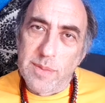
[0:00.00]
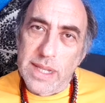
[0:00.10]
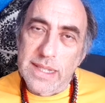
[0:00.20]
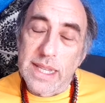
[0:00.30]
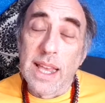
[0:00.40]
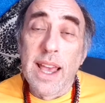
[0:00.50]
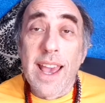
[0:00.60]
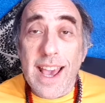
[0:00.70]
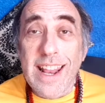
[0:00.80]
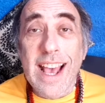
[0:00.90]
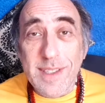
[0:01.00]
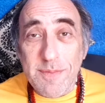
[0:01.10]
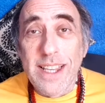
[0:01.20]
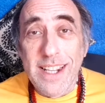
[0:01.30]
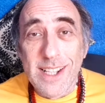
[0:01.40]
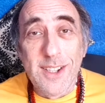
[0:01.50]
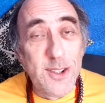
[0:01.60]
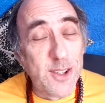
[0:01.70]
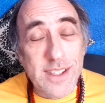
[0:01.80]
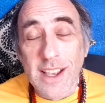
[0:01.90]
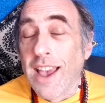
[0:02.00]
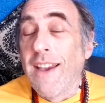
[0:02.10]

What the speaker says: BC and has been in use